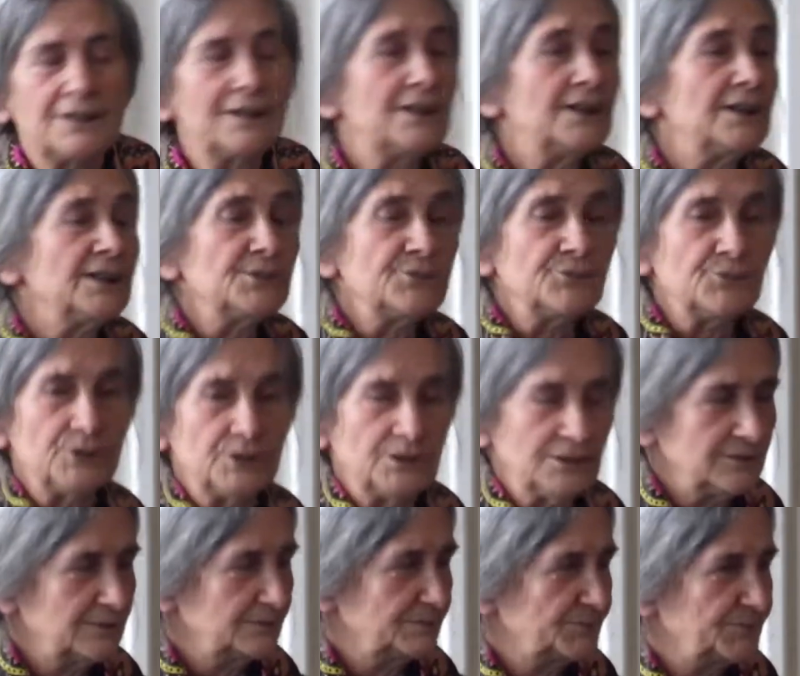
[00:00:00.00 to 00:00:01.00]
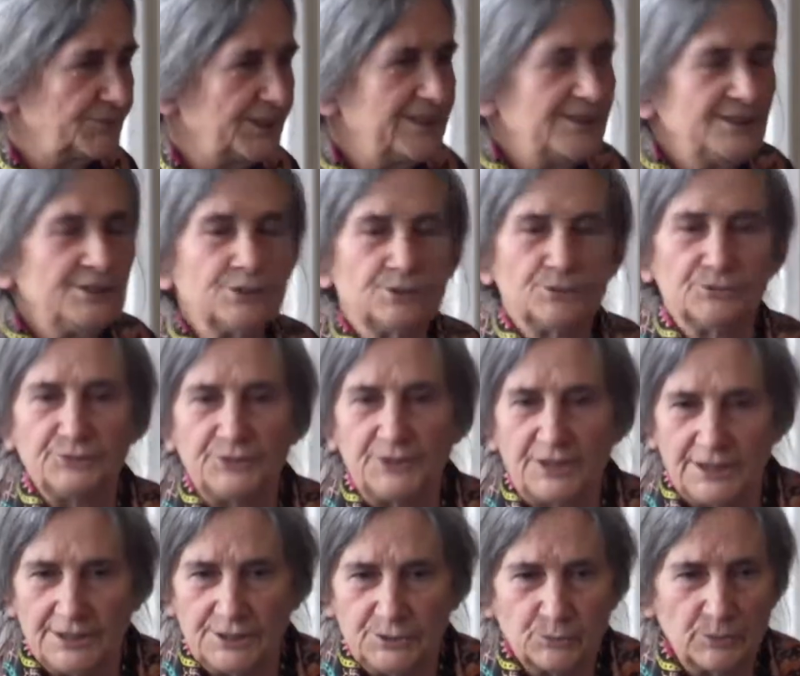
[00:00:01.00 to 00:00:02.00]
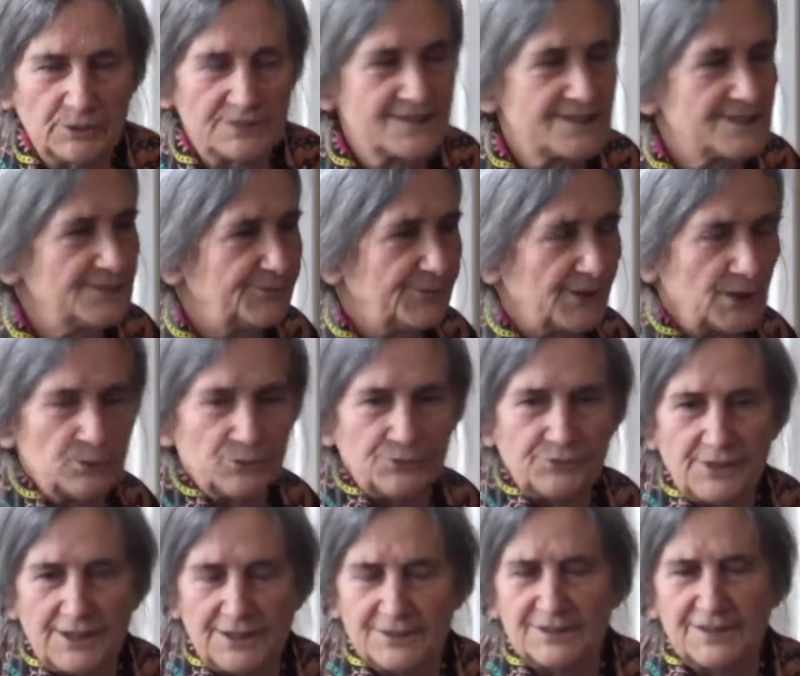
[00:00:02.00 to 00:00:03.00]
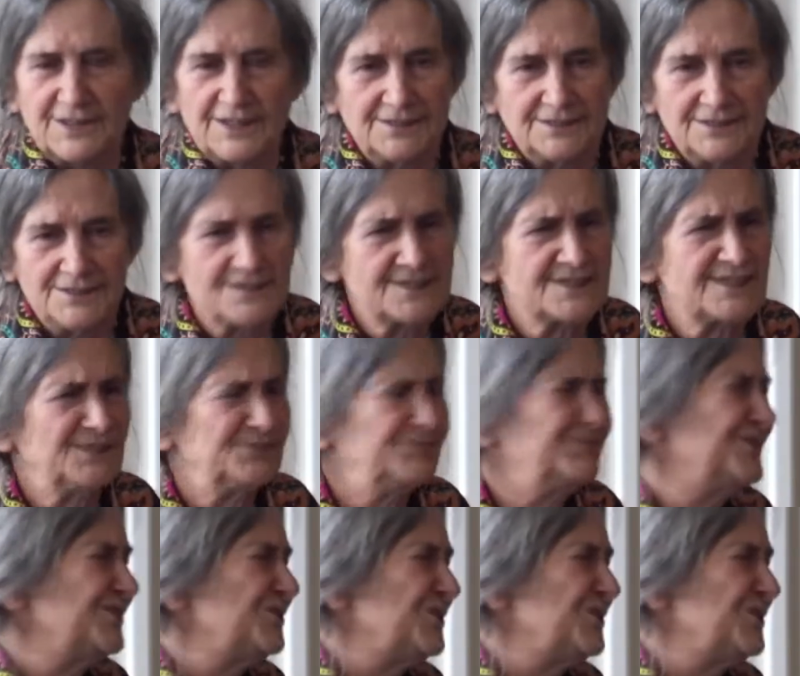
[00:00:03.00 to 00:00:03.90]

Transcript: Either they didn't find what Cephalo found, and it said,